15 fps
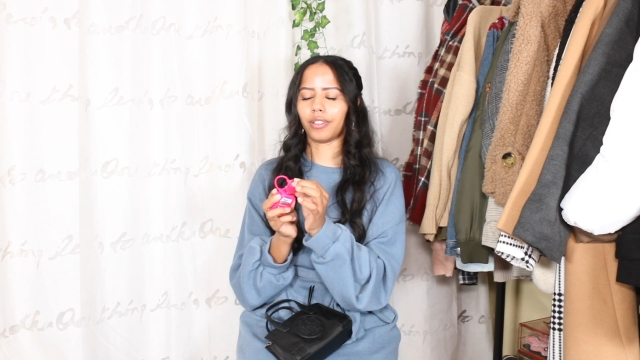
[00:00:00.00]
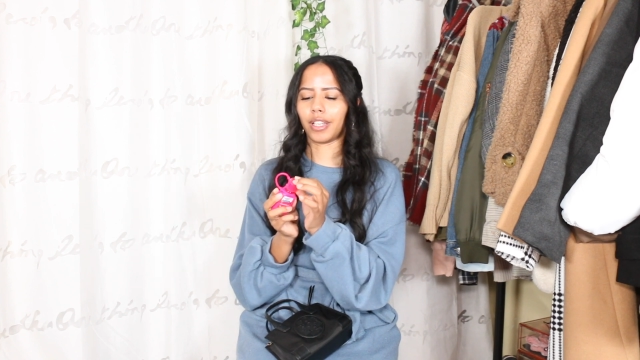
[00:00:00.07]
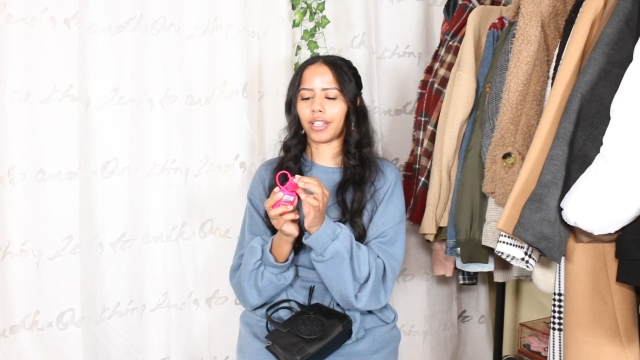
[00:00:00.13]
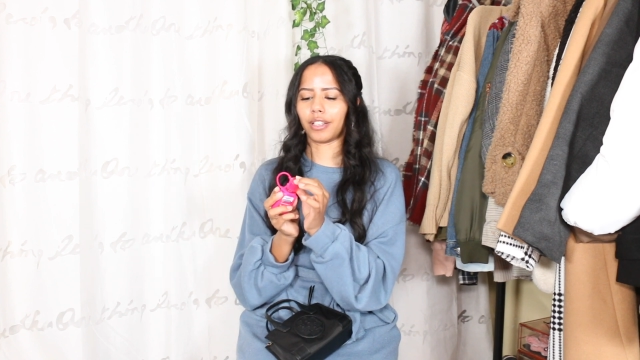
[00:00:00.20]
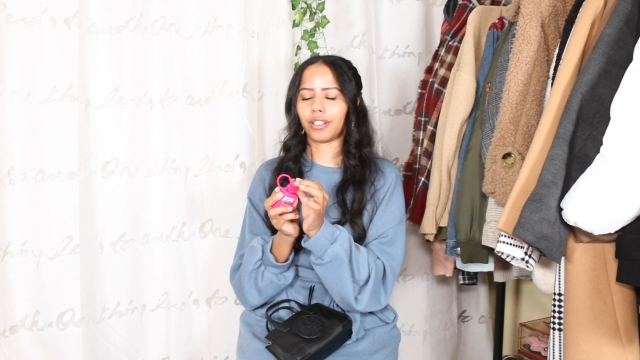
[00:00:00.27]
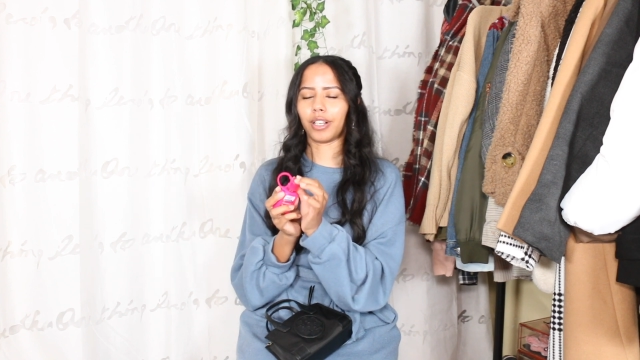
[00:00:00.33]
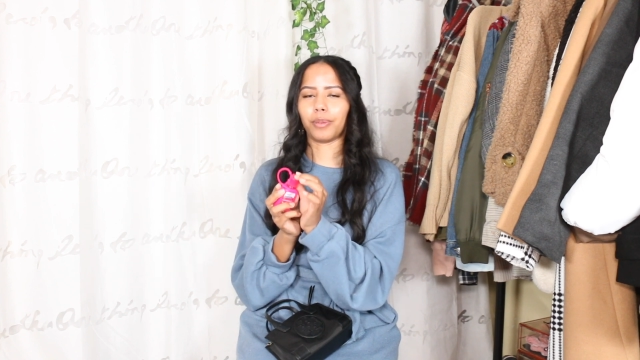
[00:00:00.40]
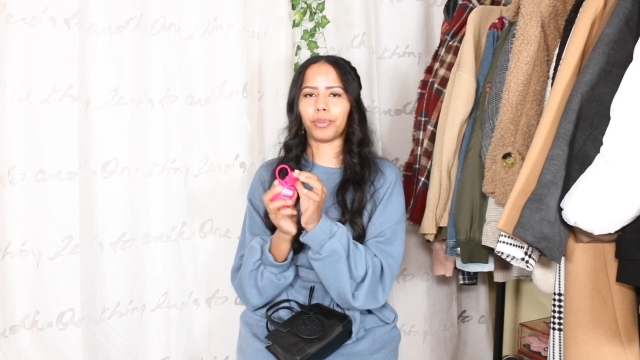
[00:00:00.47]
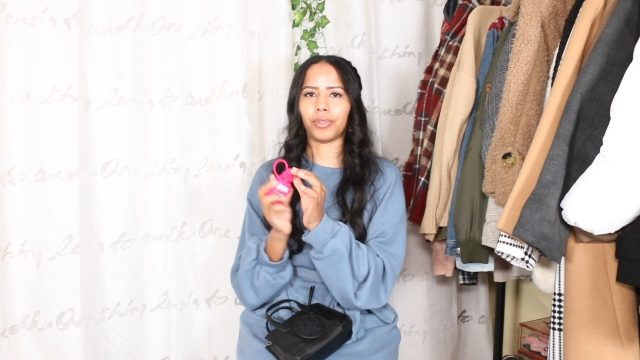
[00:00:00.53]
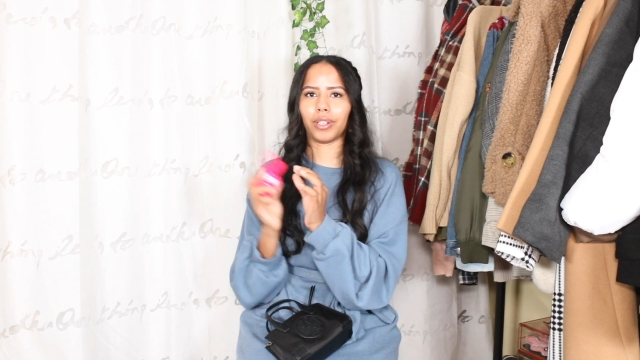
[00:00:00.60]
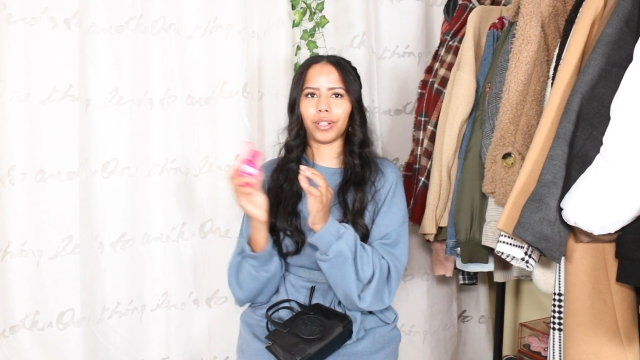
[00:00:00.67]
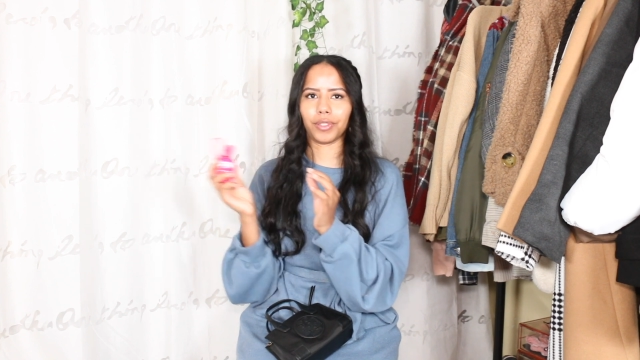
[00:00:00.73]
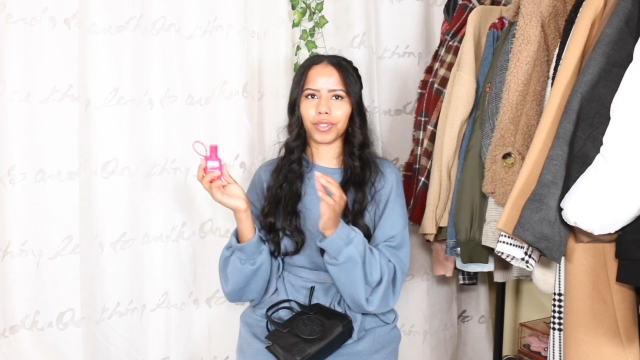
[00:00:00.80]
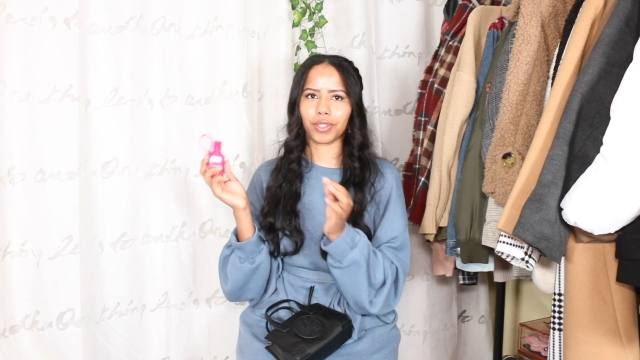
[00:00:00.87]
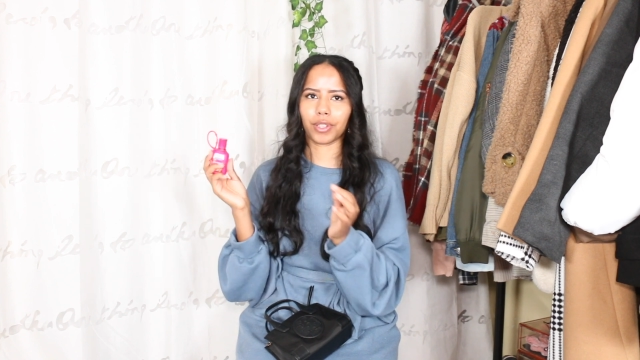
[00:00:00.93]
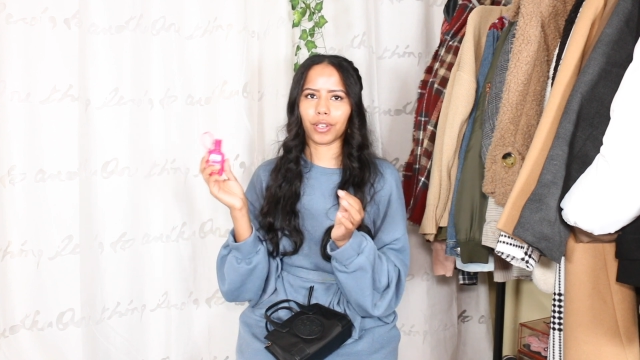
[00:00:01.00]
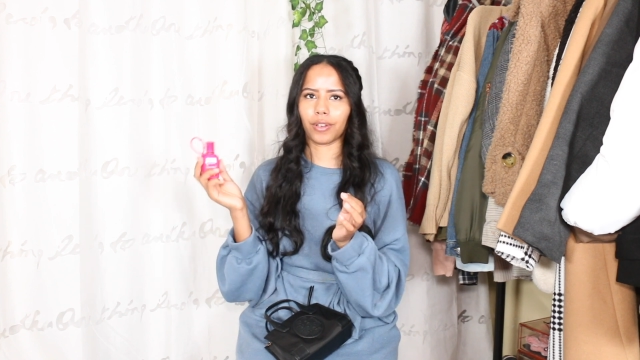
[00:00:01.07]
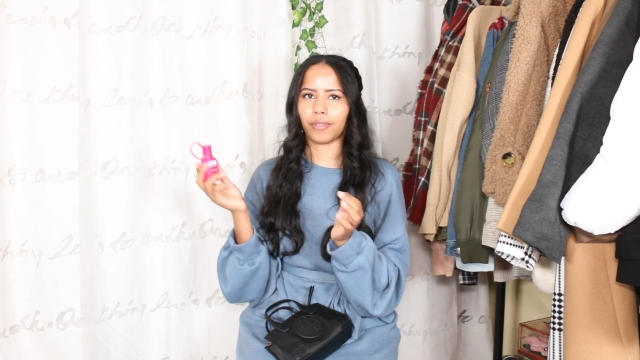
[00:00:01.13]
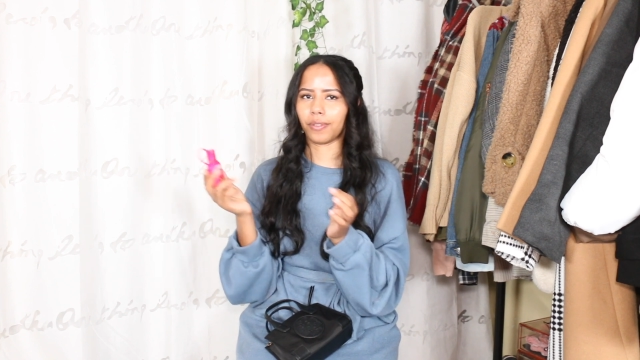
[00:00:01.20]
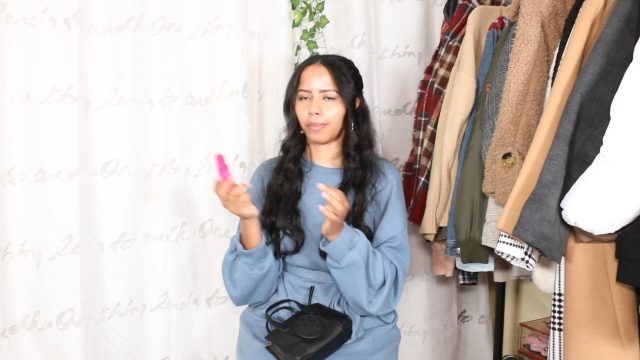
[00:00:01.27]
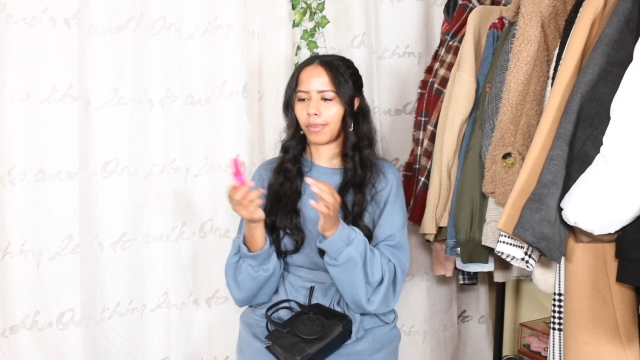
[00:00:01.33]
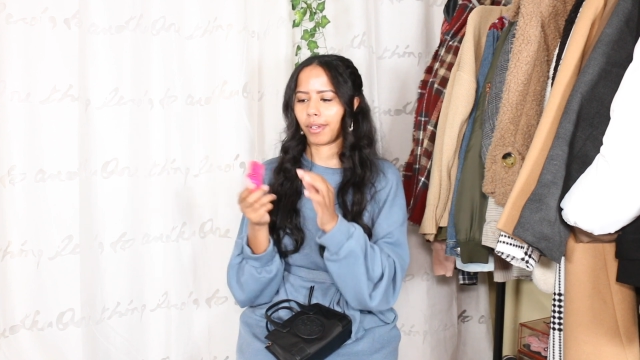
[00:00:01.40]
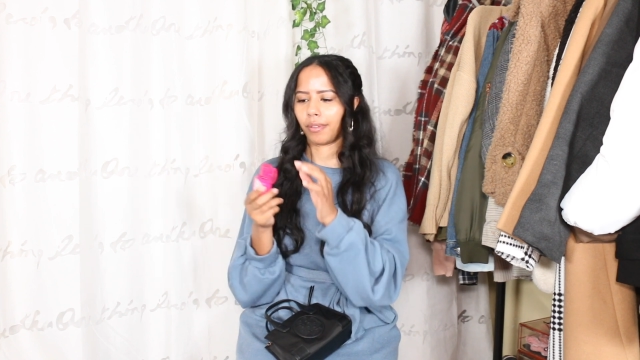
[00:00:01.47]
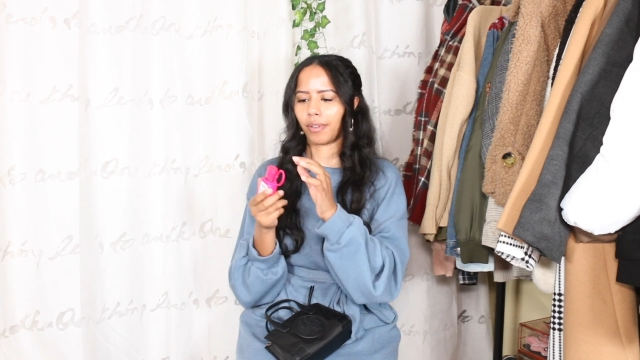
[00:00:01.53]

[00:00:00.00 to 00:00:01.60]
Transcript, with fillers: like a couple years ago from my